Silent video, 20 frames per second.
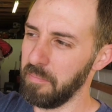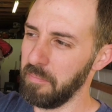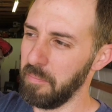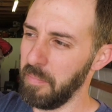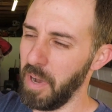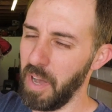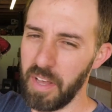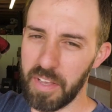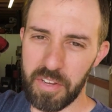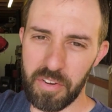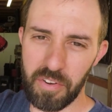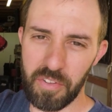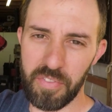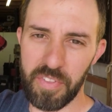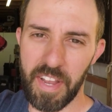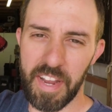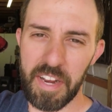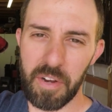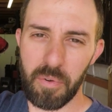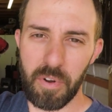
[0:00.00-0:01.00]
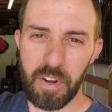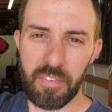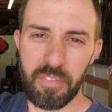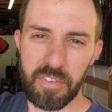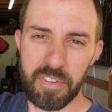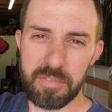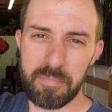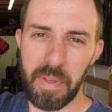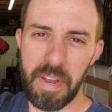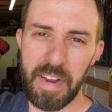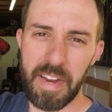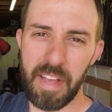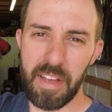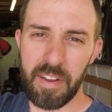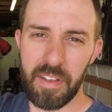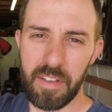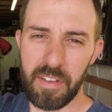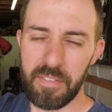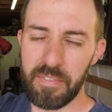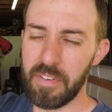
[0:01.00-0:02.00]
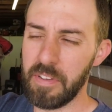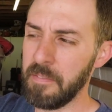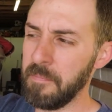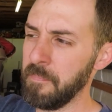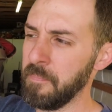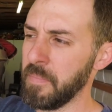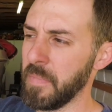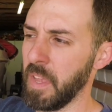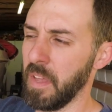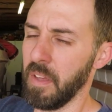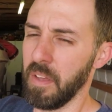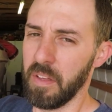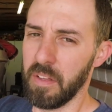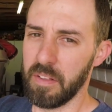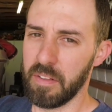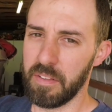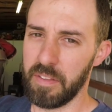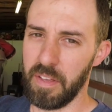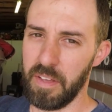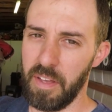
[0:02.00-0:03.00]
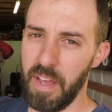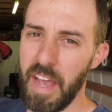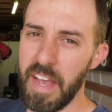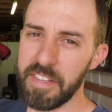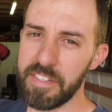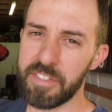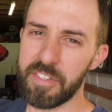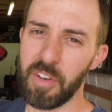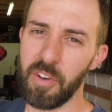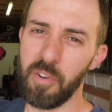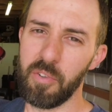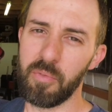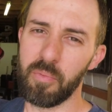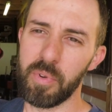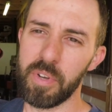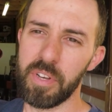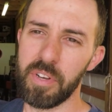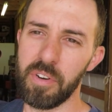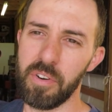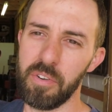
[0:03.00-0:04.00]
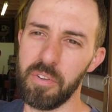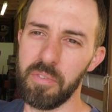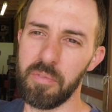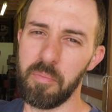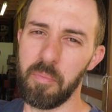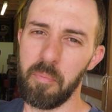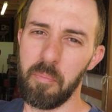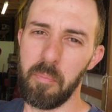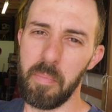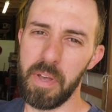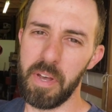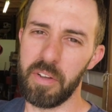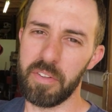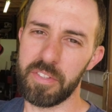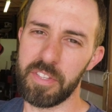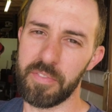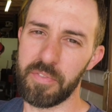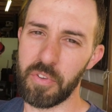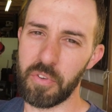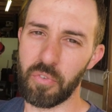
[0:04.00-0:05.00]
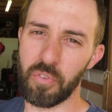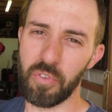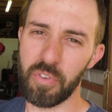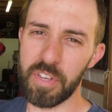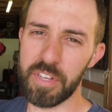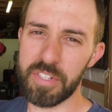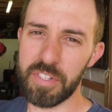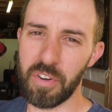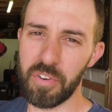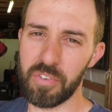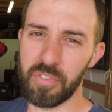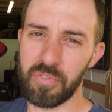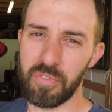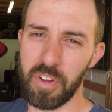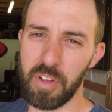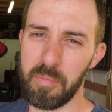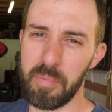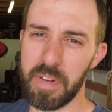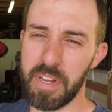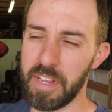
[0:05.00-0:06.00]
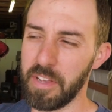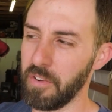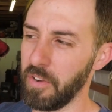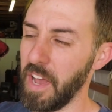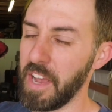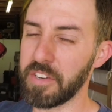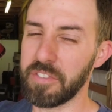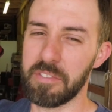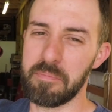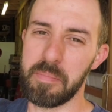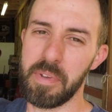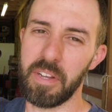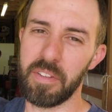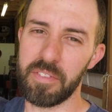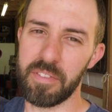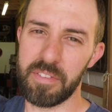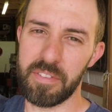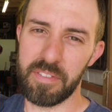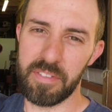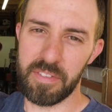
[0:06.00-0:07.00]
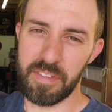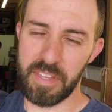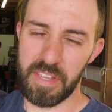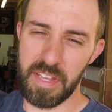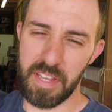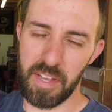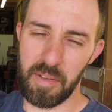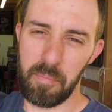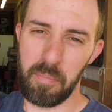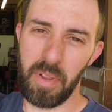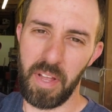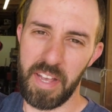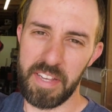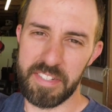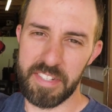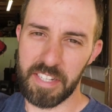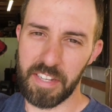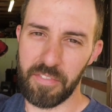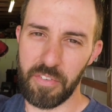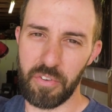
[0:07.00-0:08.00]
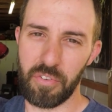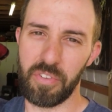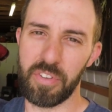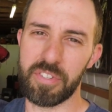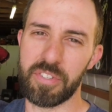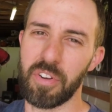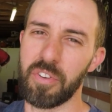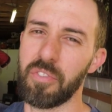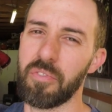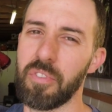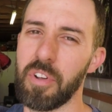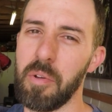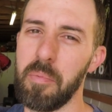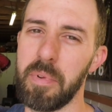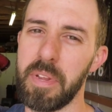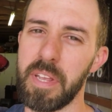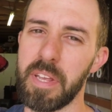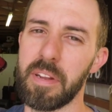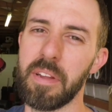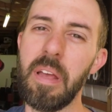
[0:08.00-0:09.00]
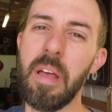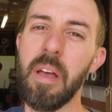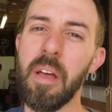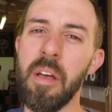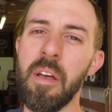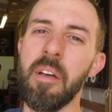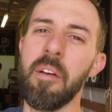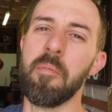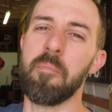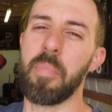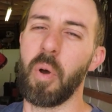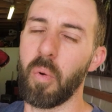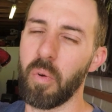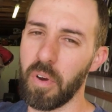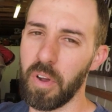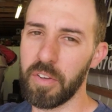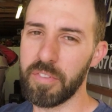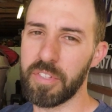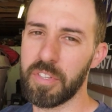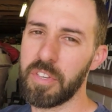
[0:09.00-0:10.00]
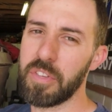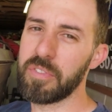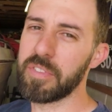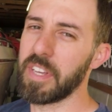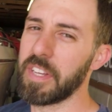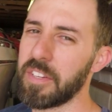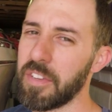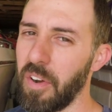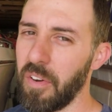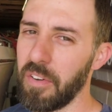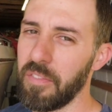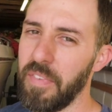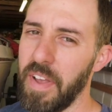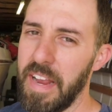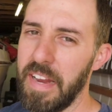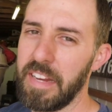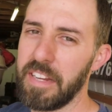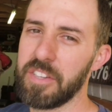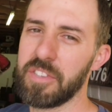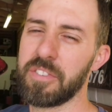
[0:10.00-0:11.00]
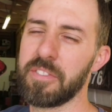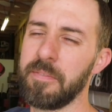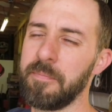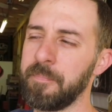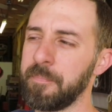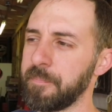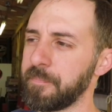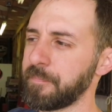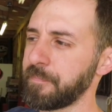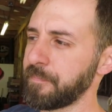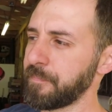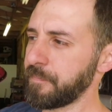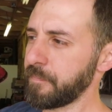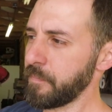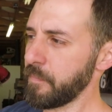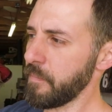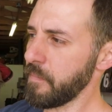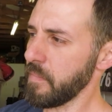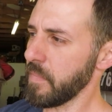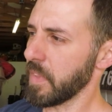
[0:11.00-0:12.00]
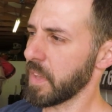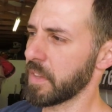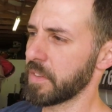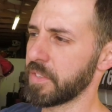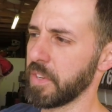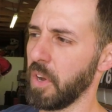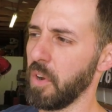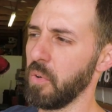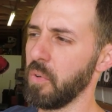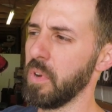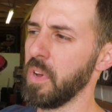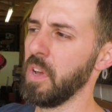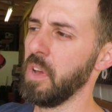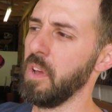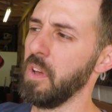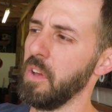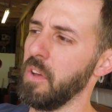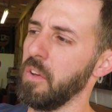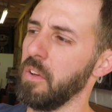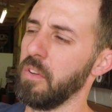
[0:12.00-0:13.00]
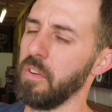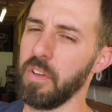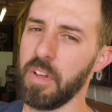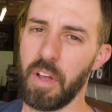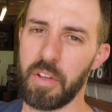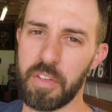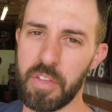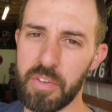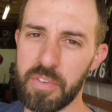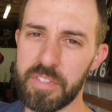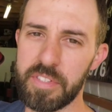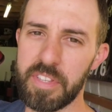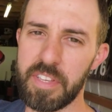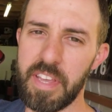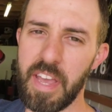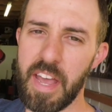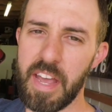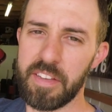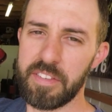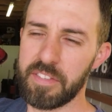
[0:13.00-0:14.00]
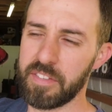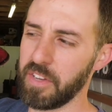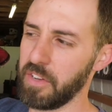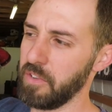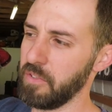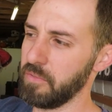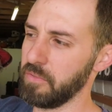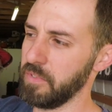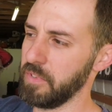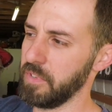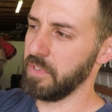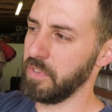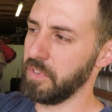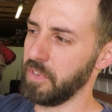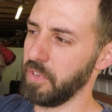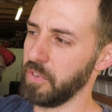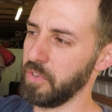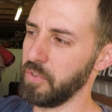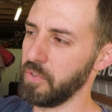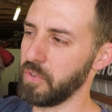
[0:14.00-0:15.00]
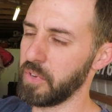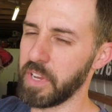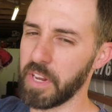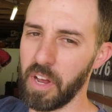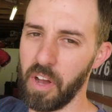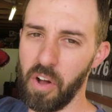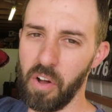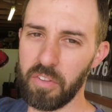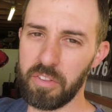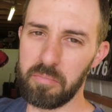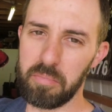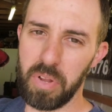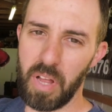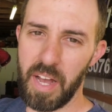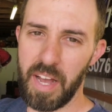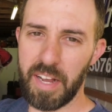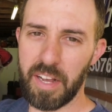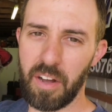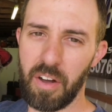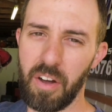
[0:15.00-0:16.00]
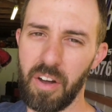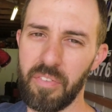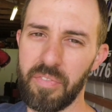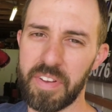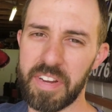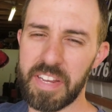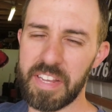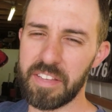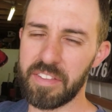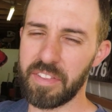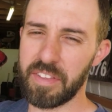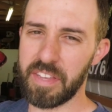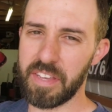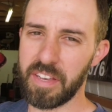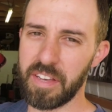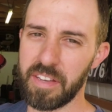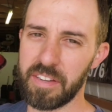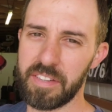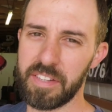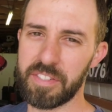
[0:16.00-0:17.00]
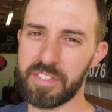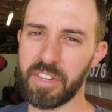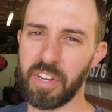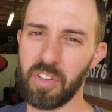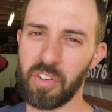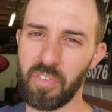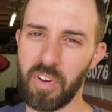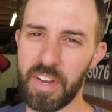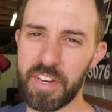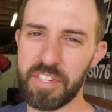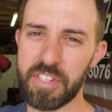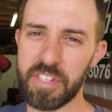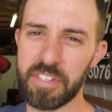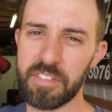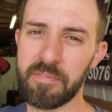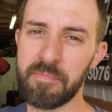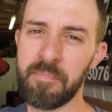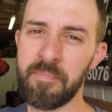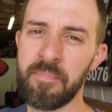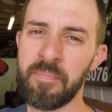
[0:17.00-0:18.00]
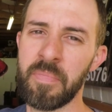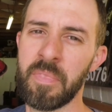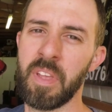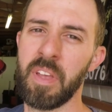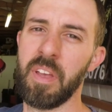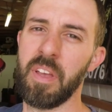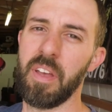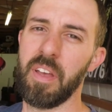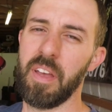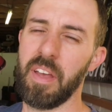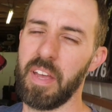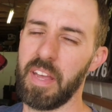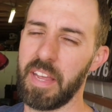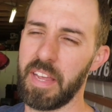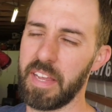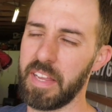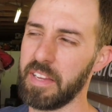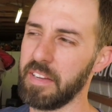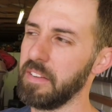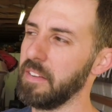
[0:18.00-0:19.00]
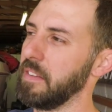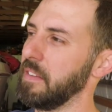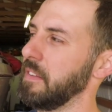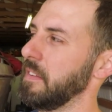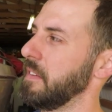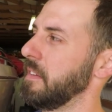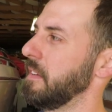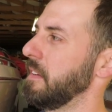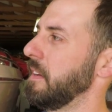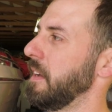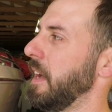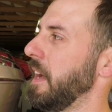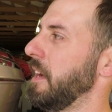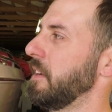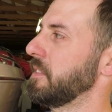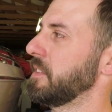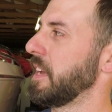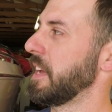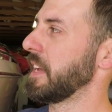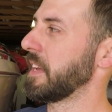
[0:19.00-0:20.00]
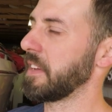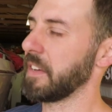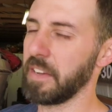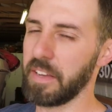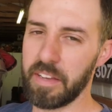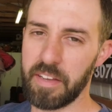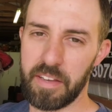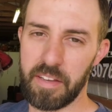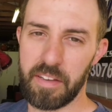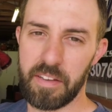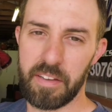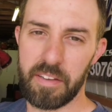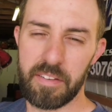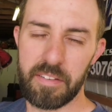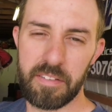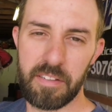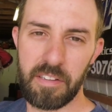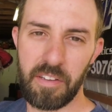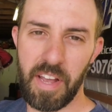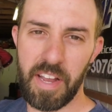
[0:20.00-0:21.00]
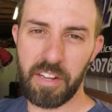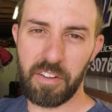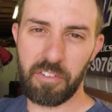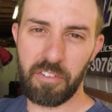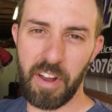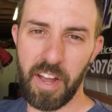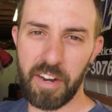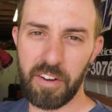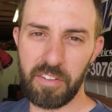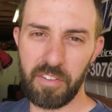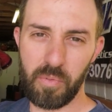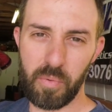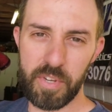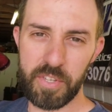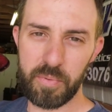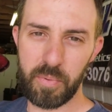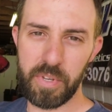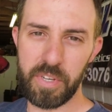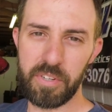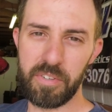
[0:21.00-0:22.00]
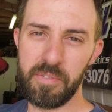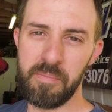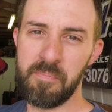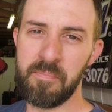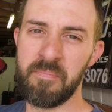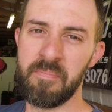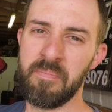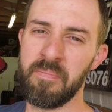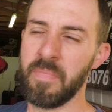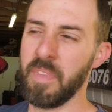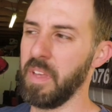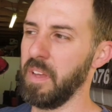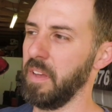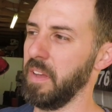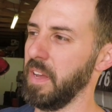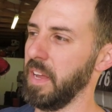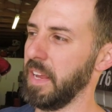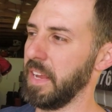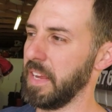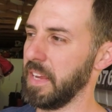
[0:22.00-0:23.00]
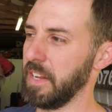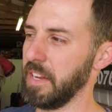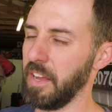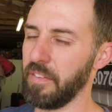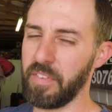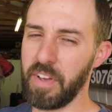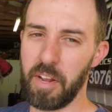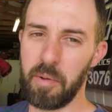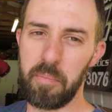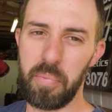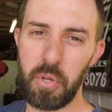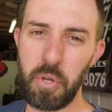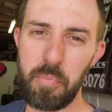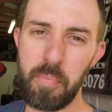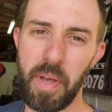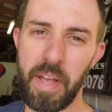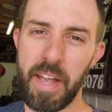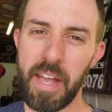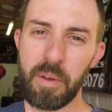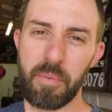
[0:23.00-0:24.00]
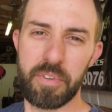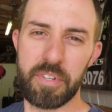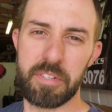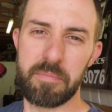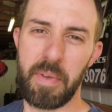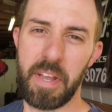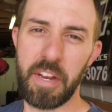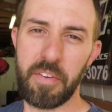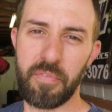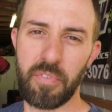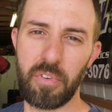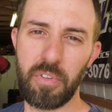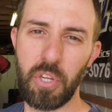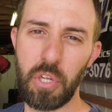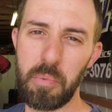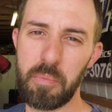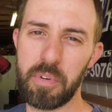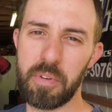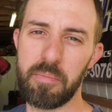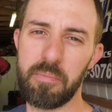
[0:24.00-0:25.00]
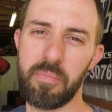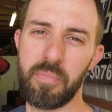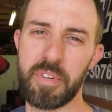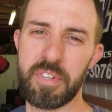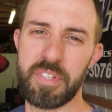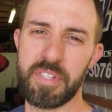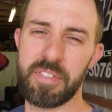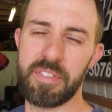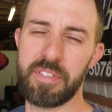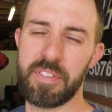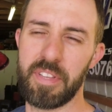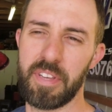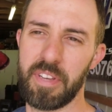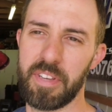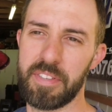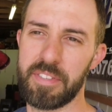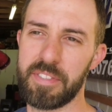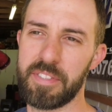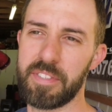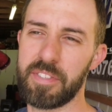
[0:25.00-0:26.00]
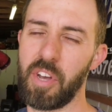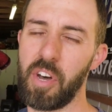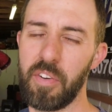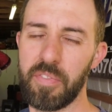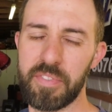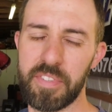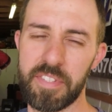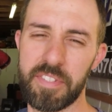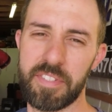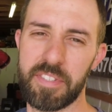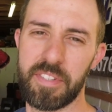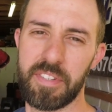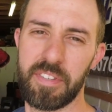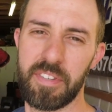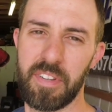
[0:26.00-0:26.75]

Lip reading: polyurethane or wherever it's made out of, the acetone will melt if you really start to rub it. It'll actually melt the plastic if you really start to rub it in, but we're also using that to our advantage. So I use the acetone to get all the black off, any of the discoloration, and I'll take a little angle grinder, a little whiz wheel, and I've got a blue pad which is made for aluminum, which is the softest